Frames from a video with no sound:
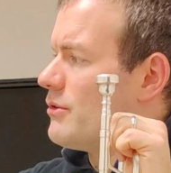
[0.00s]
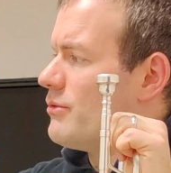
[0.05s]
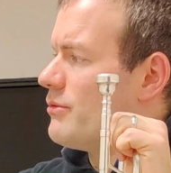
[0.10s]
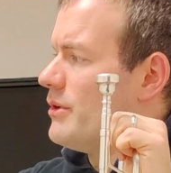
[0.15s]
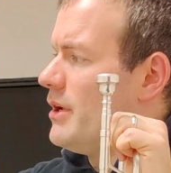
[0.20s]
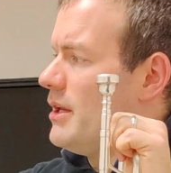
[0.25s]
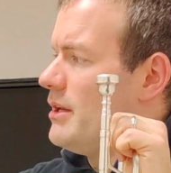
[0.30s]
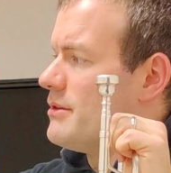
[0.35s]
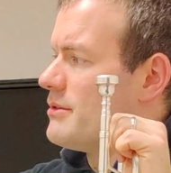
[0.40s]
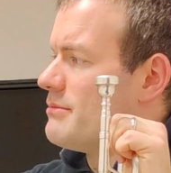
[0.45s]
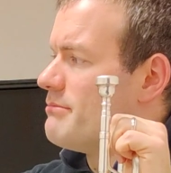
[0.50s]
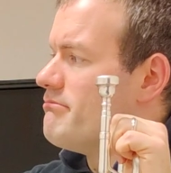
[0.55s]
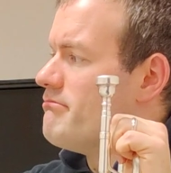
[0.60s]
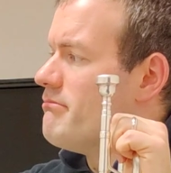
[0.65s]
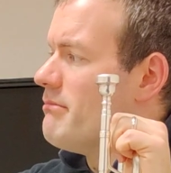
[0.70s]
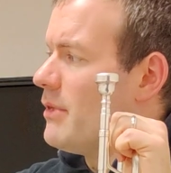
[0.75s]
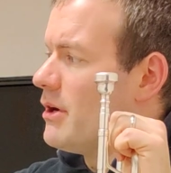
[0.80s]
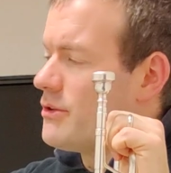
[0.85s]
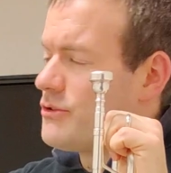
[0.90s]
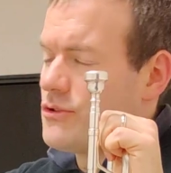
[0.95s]
create as
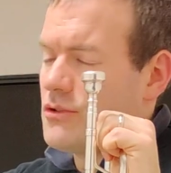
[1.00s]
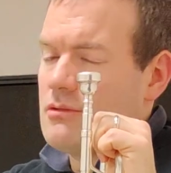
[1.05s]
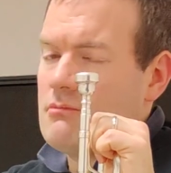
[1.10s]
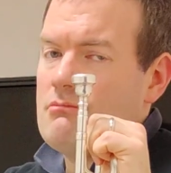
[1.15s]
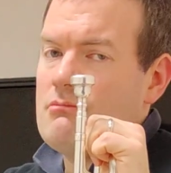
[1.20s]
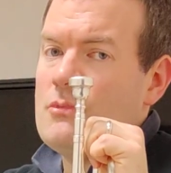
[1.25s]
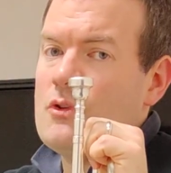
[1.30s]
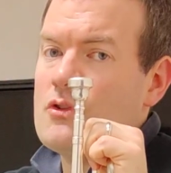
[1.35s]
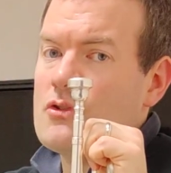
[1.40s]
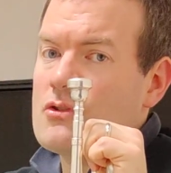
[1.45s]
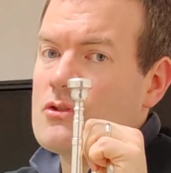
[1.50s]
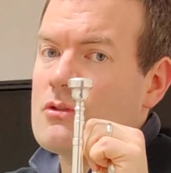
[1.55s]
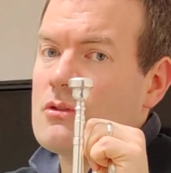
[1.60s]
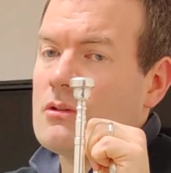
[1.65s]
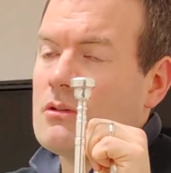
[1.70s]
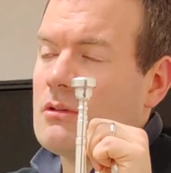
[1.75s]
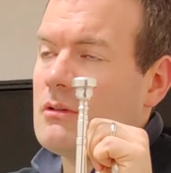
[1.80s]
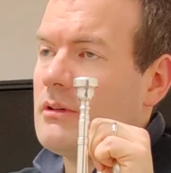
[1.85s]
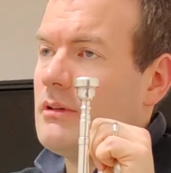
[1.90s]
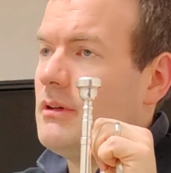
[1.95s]
much
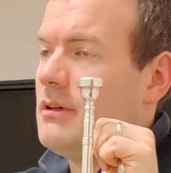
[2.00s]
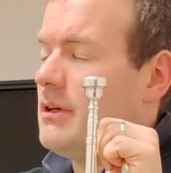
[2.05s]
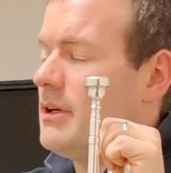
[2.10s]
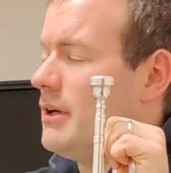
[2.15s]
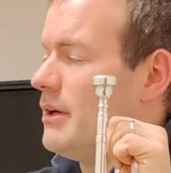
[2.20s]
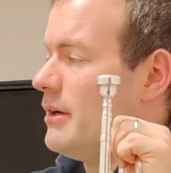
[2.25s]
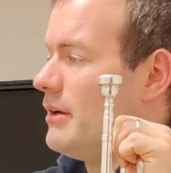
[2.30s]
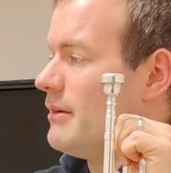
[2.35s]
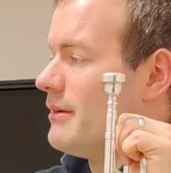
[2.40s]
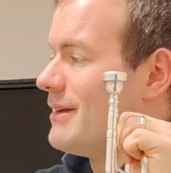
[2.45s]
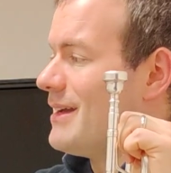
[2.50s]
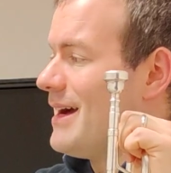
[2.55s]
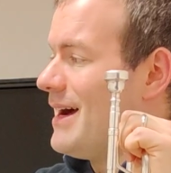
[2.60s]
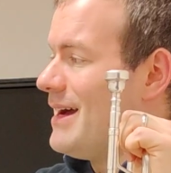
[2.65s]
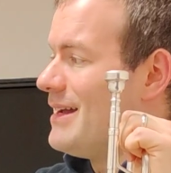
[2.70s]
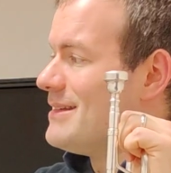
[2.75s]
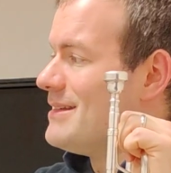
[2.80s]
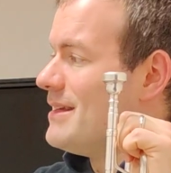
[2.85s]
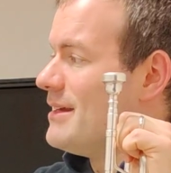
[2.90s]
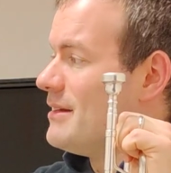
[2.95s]
musical
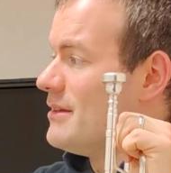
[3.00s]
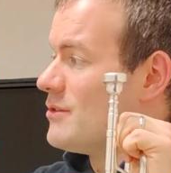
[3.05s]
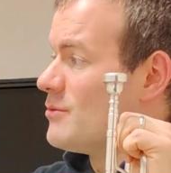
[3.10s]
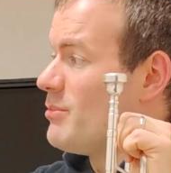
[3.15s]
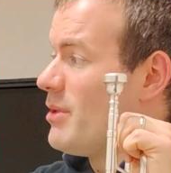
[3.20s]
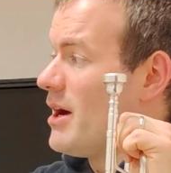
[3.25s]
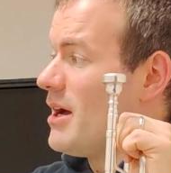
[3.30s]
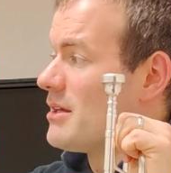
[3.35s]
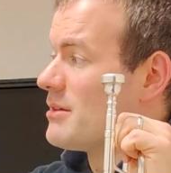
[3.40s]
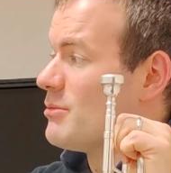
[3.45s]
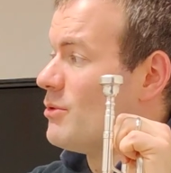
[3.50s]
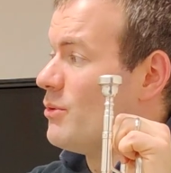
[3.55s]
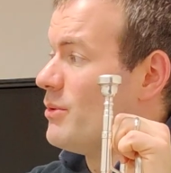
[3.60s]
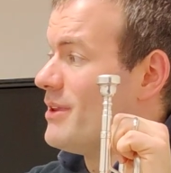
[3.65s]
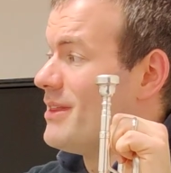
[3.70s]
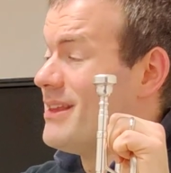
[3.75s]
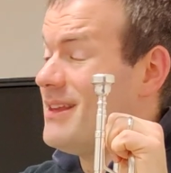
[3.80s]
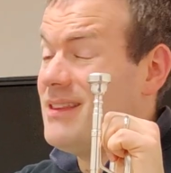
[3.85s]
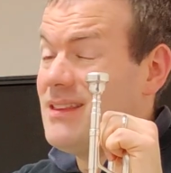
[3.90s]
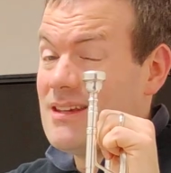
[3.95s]
content as possible
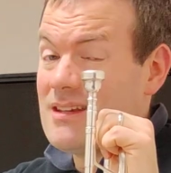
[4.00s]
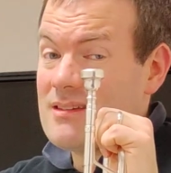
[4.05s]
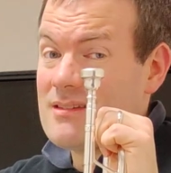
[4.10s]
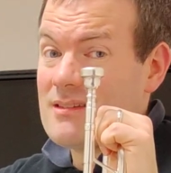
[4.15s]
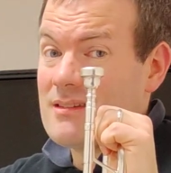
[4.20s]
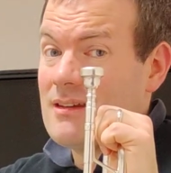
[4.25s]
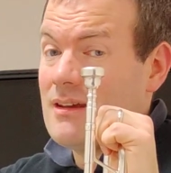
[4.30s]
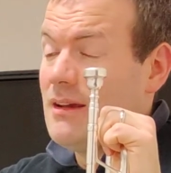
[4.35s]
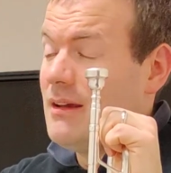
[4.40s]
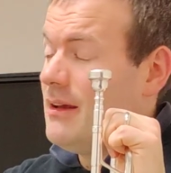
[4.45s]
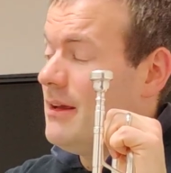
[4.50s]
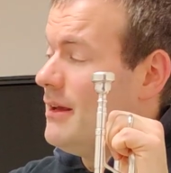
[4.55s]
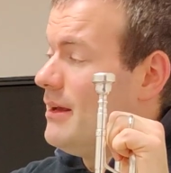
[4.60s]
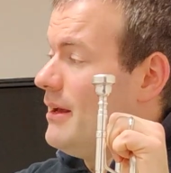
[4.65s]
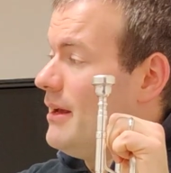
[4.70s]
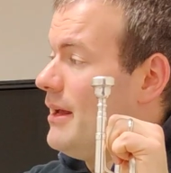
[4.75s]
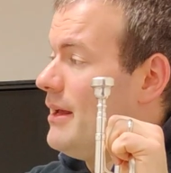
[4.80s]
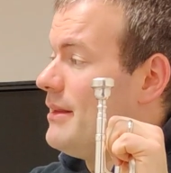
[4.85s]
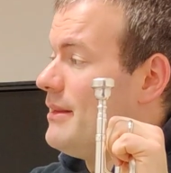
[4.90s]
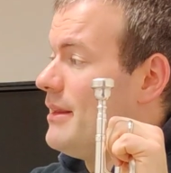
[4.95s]
within this,
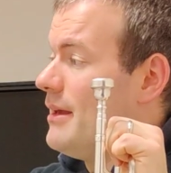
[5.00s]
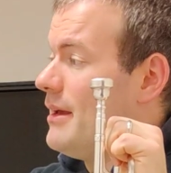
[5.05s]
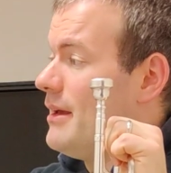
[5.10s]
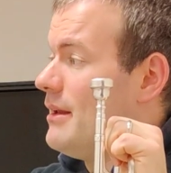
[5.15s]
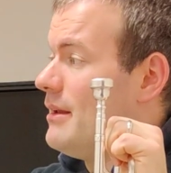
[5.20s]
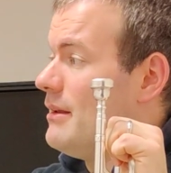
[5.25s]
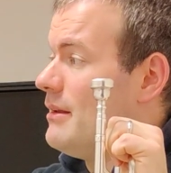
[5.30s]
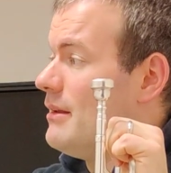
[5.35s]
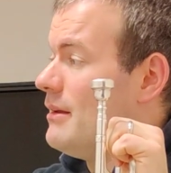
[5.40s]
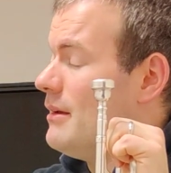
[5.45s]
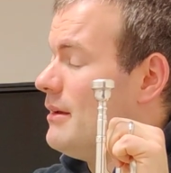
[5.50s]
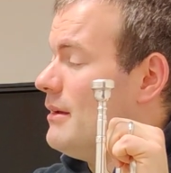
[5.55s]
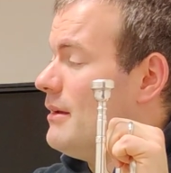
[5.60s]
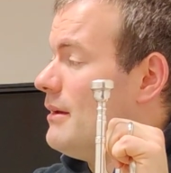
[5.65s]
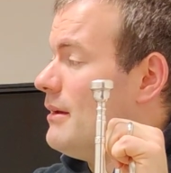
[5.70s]
and then